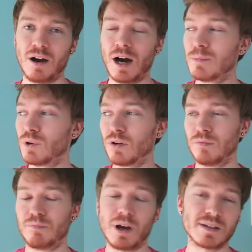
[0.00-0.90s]
I'm
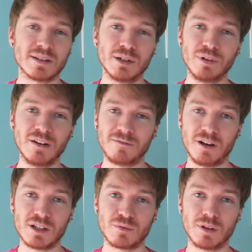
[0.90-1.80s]
not personally really
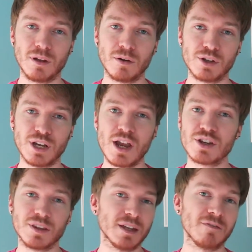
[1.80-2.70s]
fussed with the logo
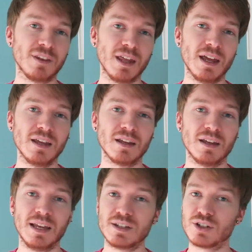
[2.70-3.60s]
change. At the end of the day,
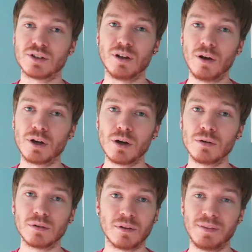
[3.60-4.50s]
it's just a logo.